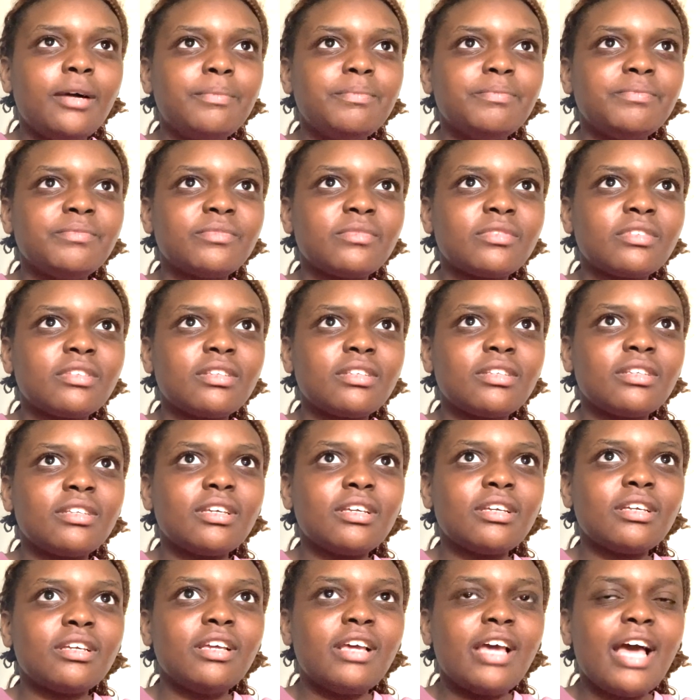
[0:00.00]
um,
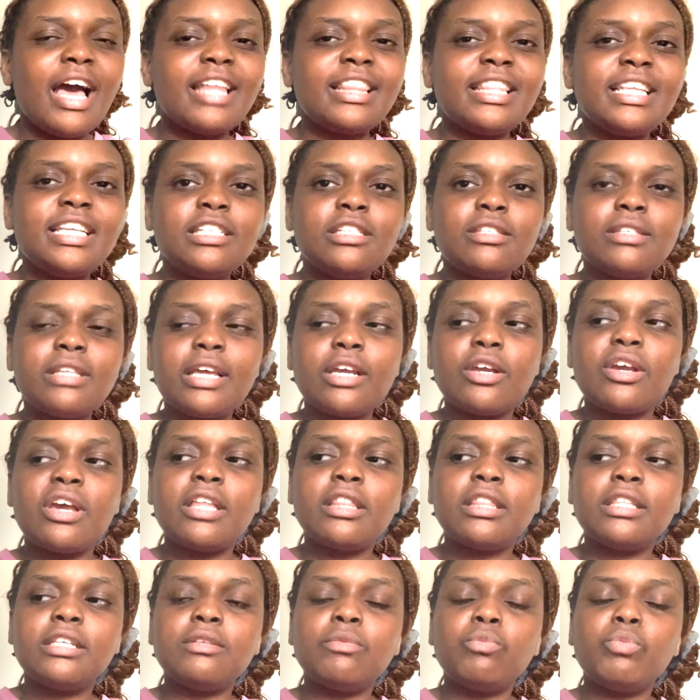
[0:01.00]
at least
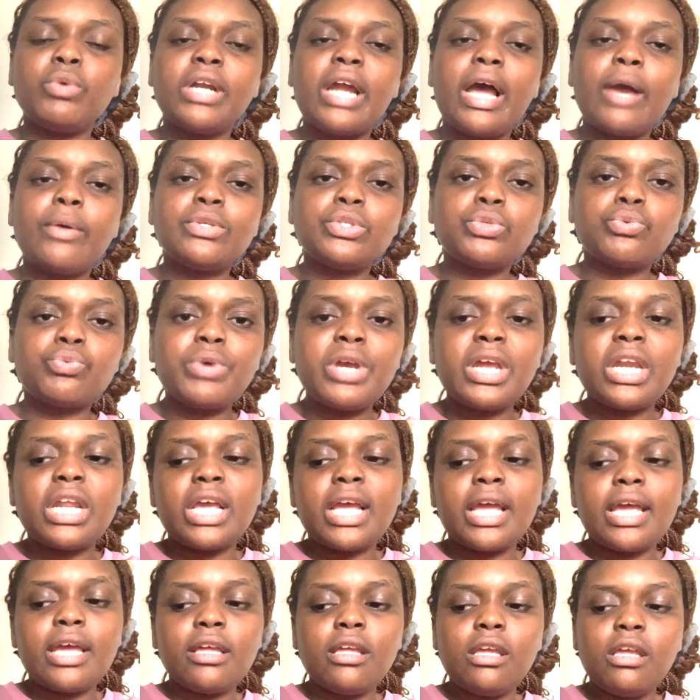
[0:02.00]
when I was
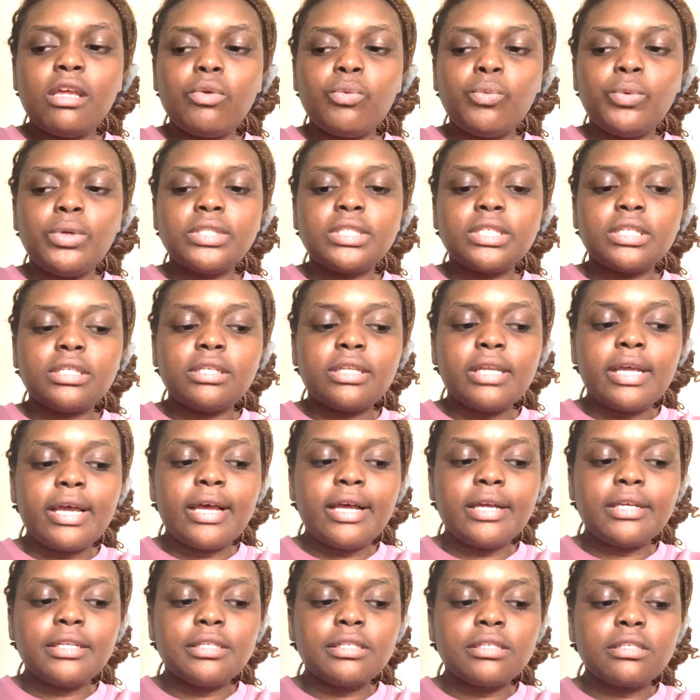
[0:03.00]
reading it, it
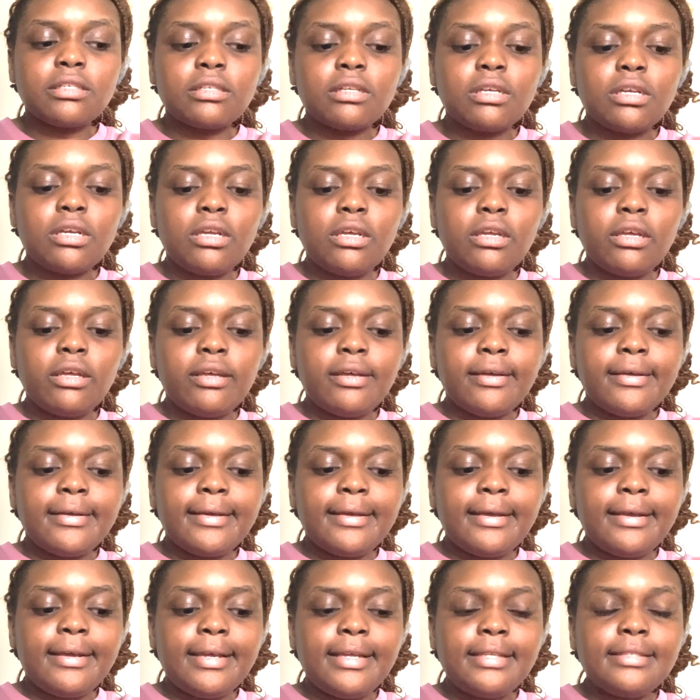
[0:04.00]
wasn't as
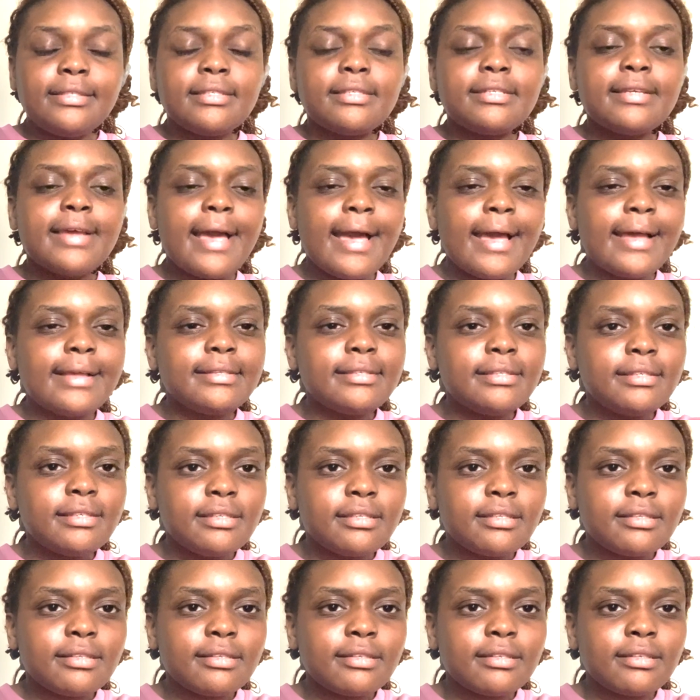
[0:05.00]

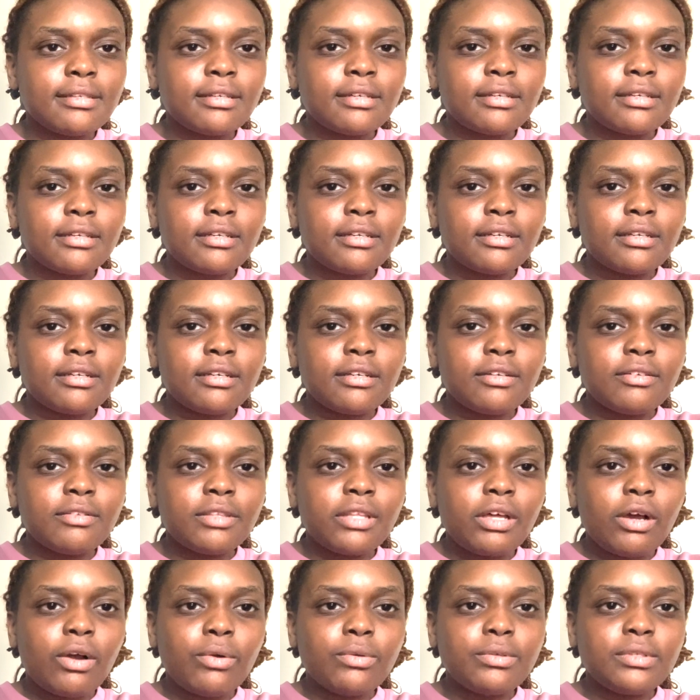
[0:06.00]
intense.
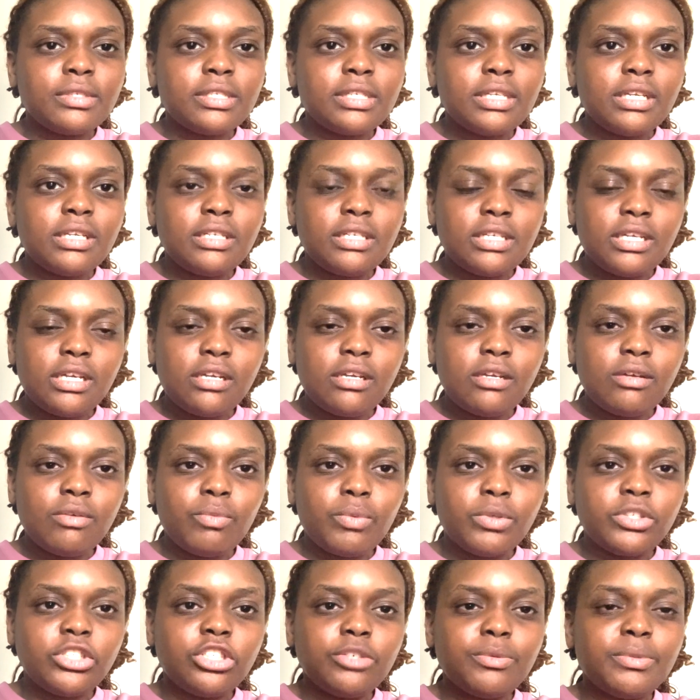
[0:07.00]
The
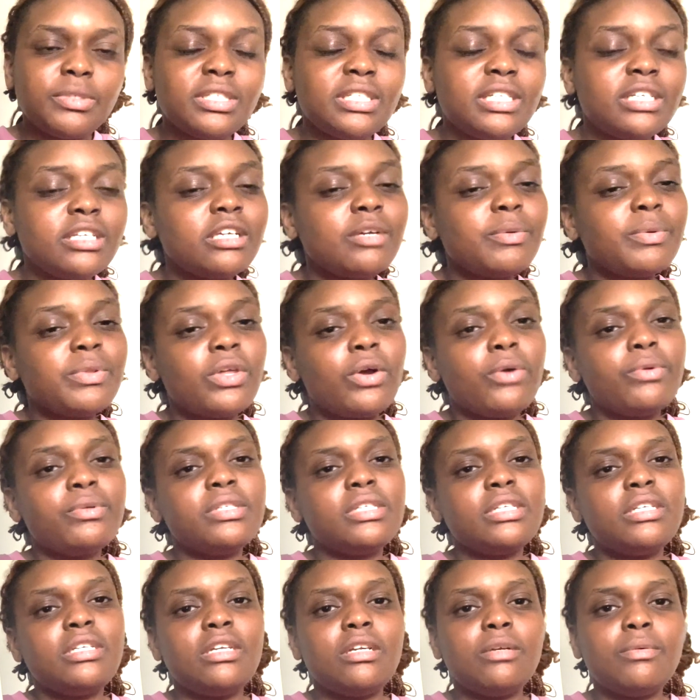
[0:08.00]
OCD, when she was dealing
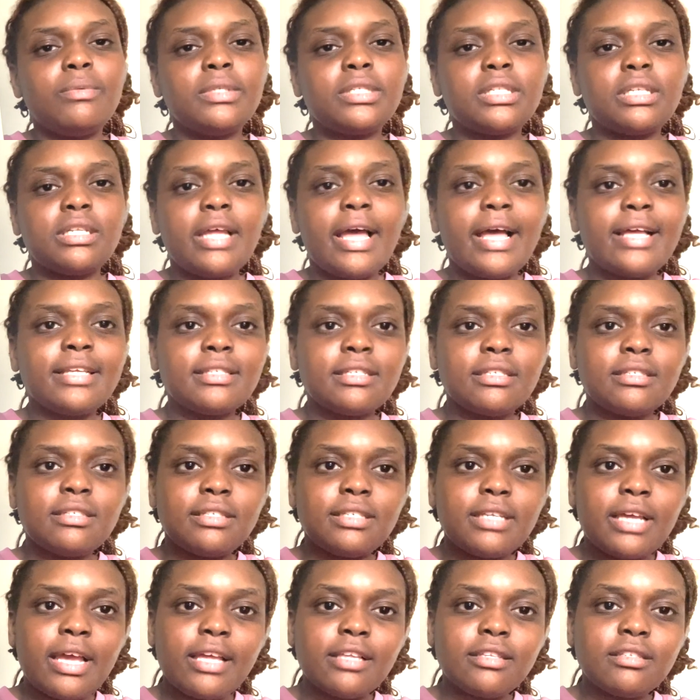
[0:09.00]
with OCD, it wasn't
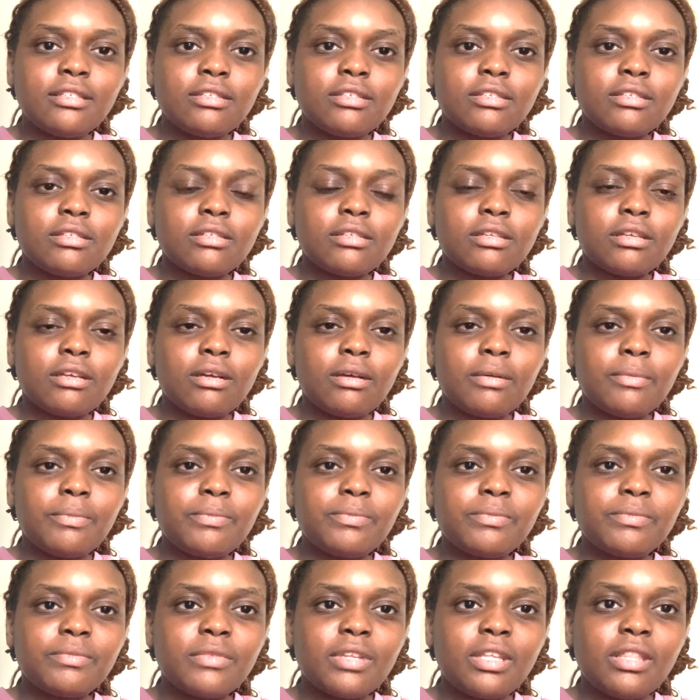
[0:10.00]
as intense
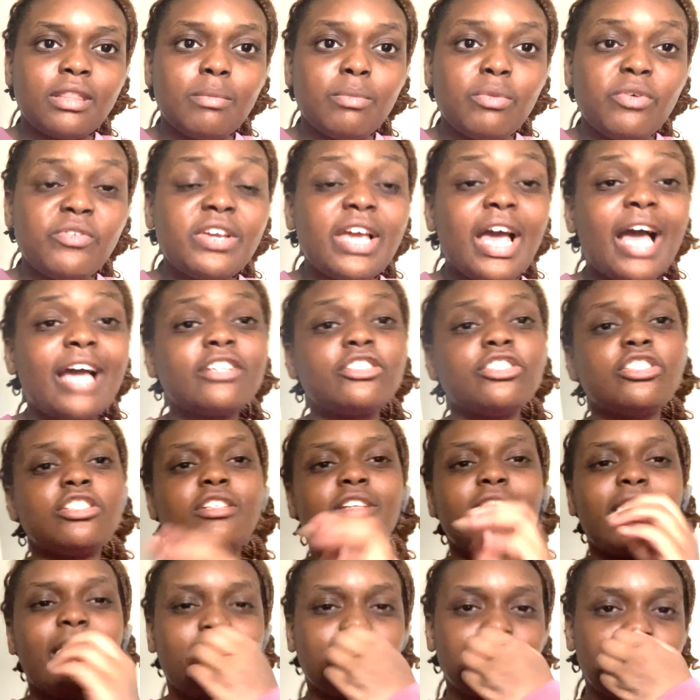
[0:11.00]
in the movie.
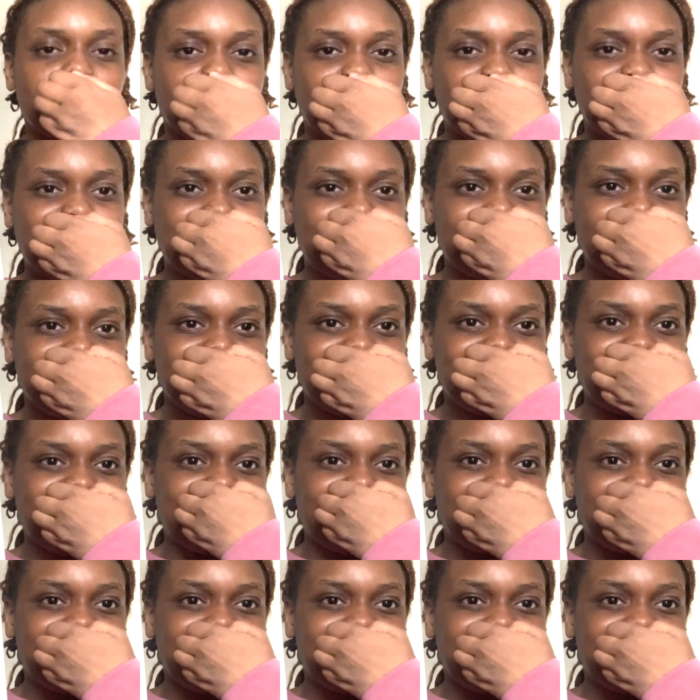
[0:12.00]
Actually,